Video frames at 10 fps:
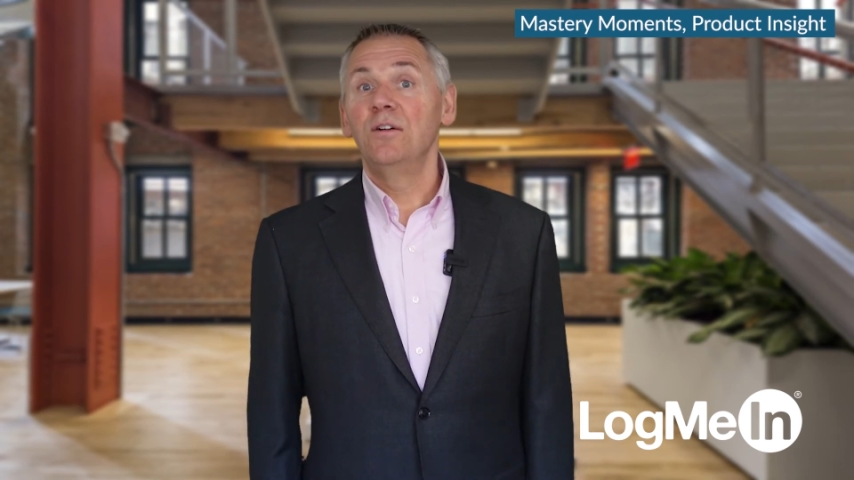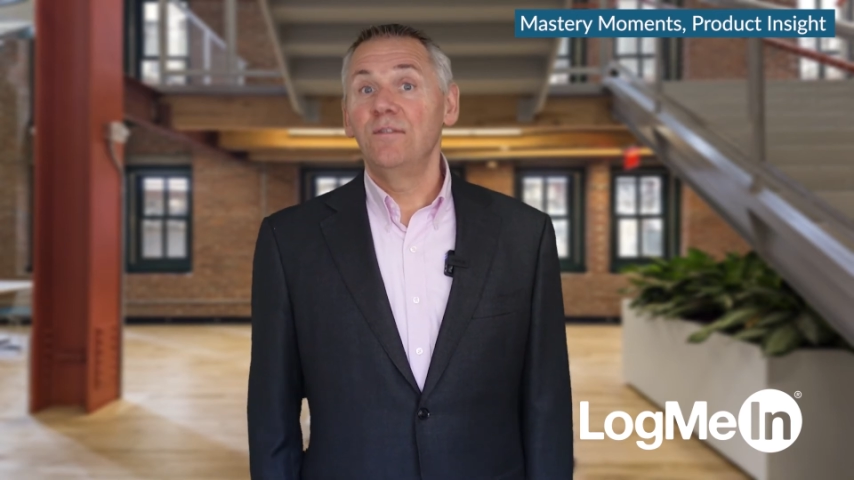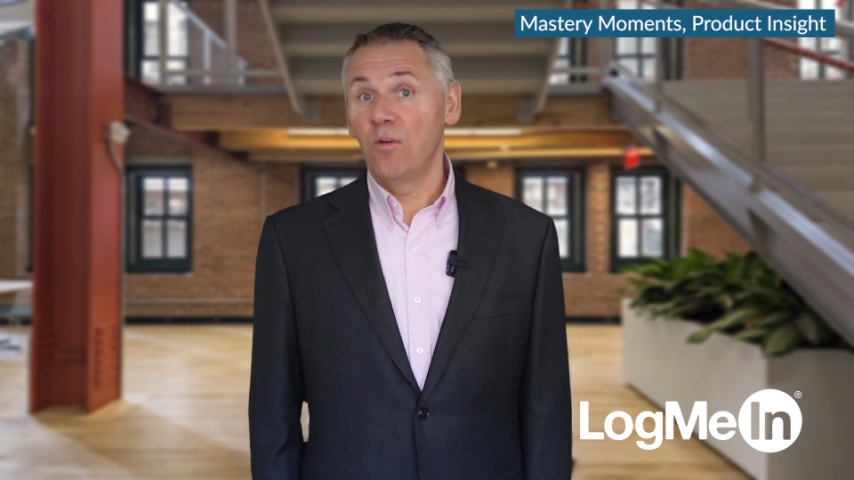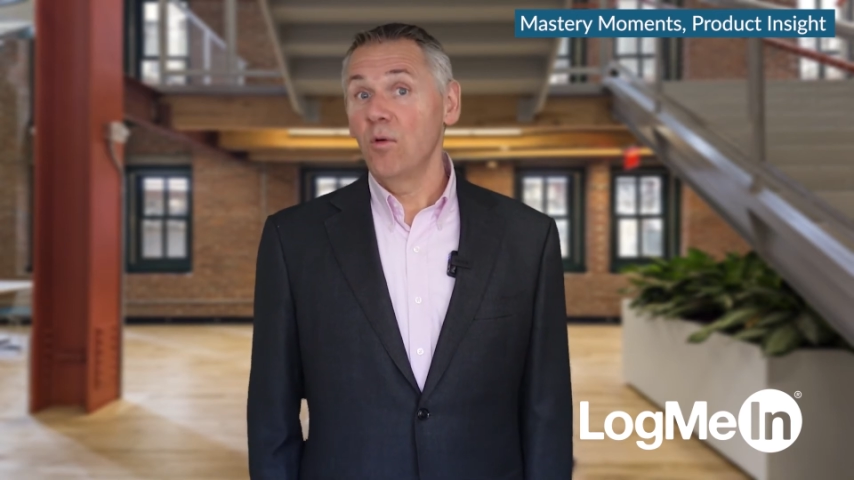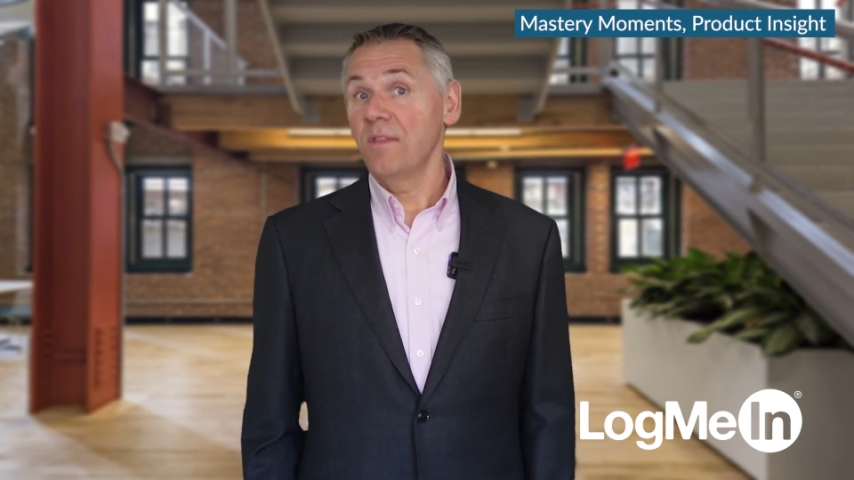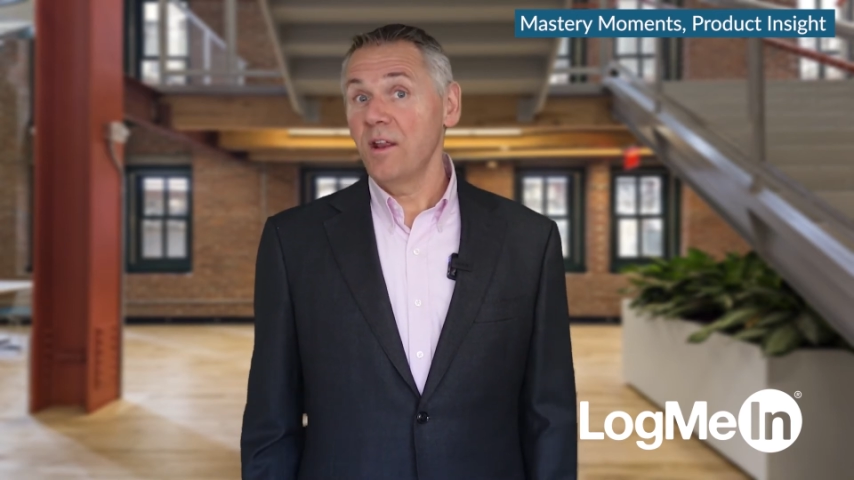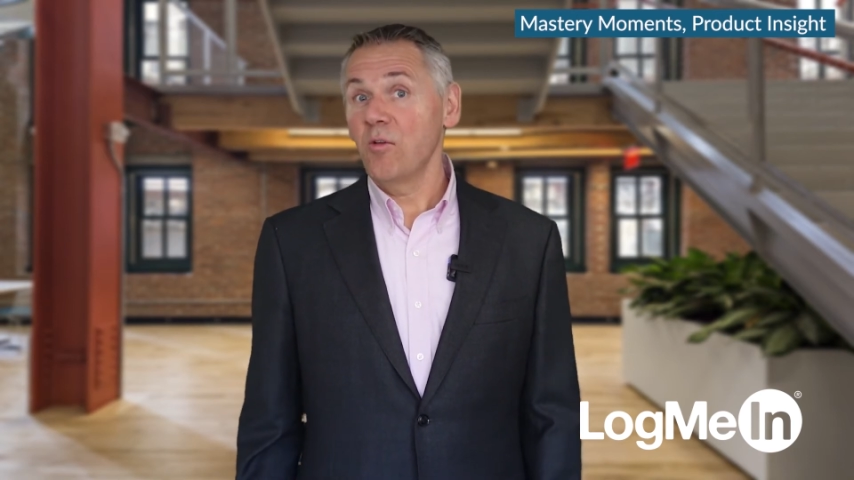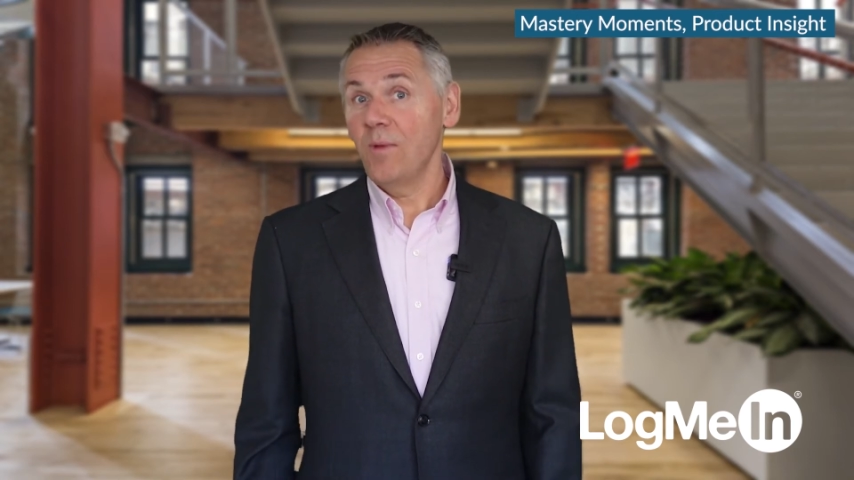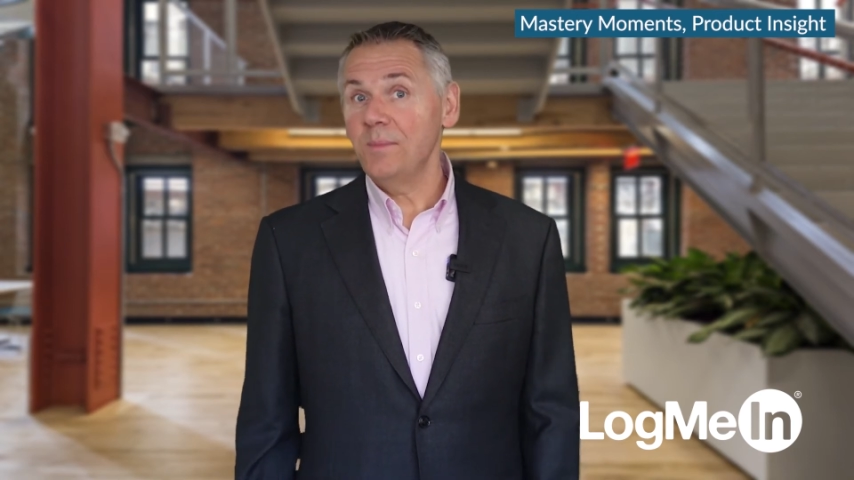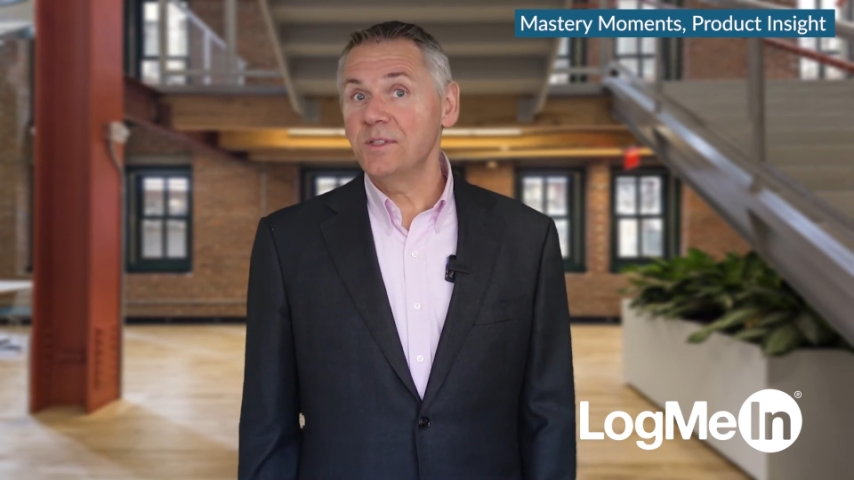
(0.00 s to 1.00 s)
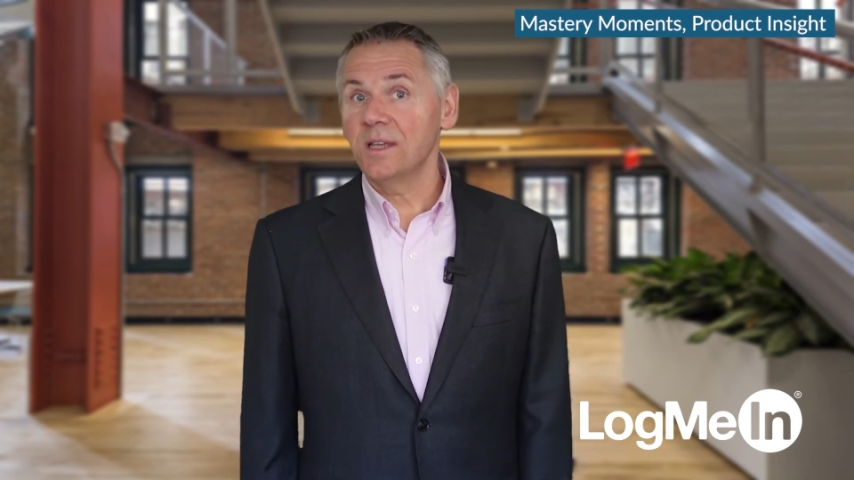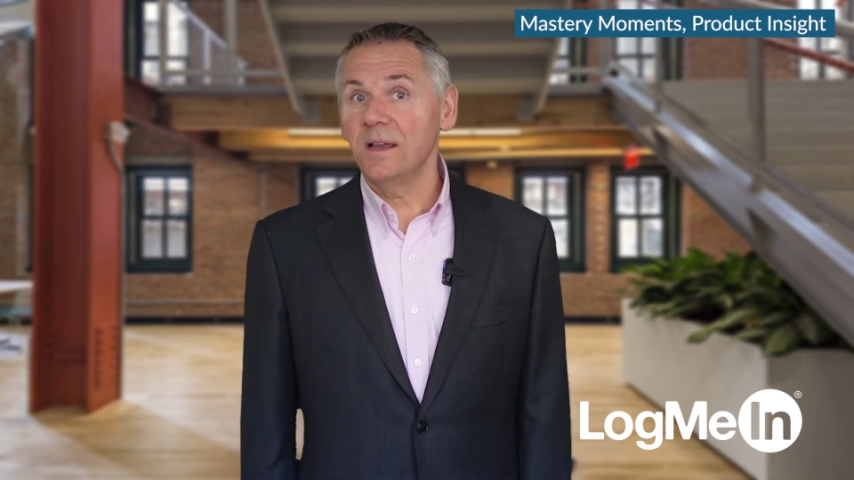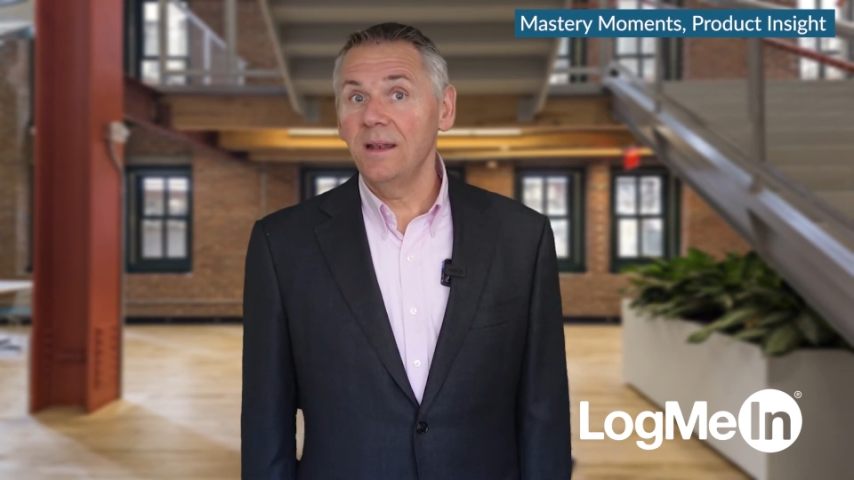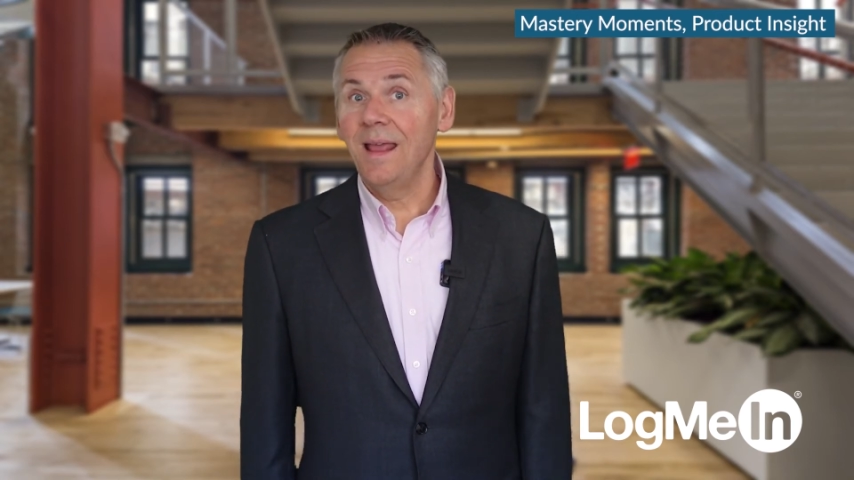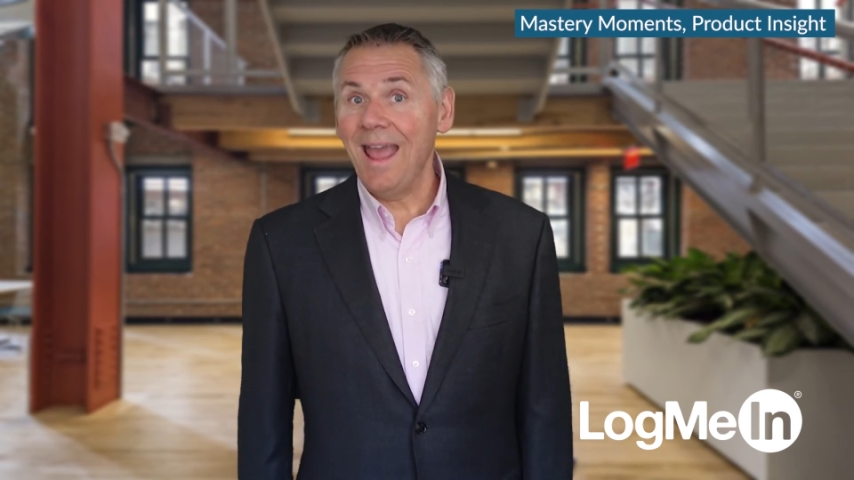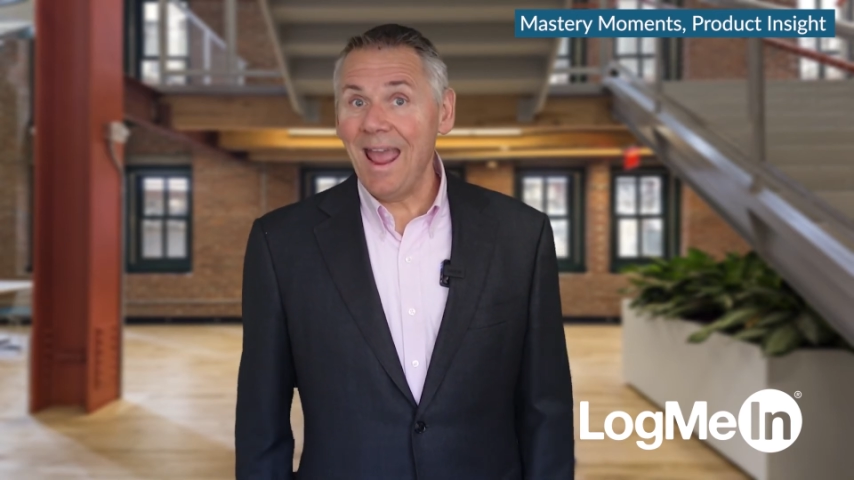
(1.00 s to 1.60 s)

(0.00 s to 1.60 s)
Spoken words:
for their website